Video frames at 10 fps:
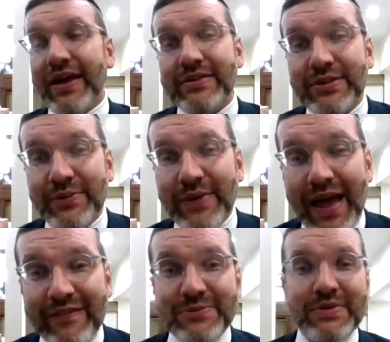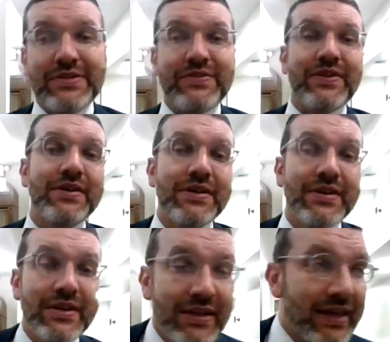So we have this mitzvah
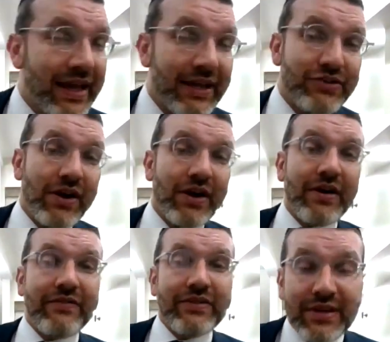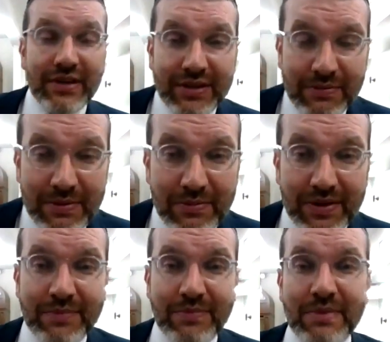to get drunk, to be
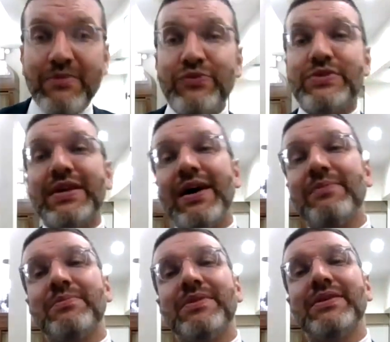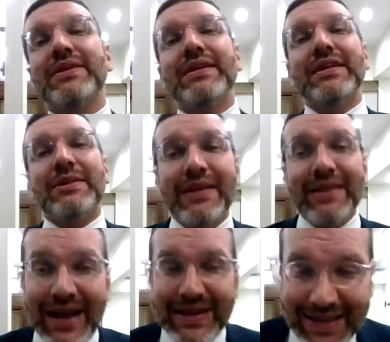mevusam, to be
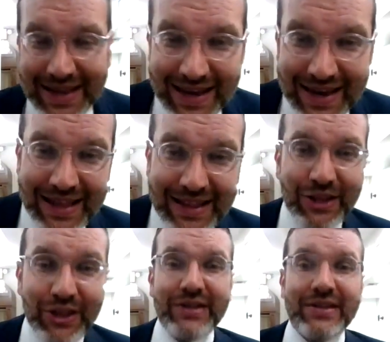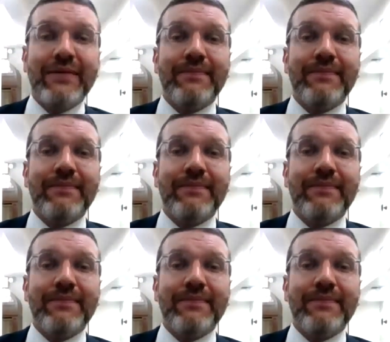intoxicated ad l'yada.